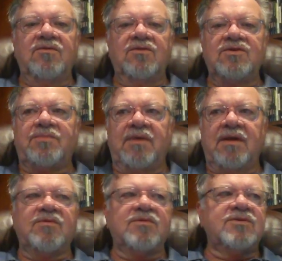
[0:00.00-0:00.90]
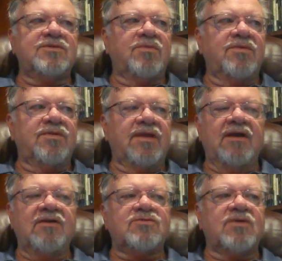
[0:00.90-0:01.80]
newspapers, with
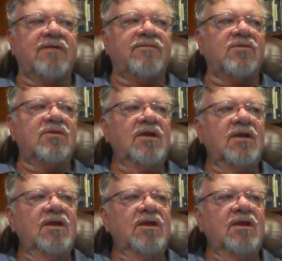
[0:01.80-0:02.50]
air travel.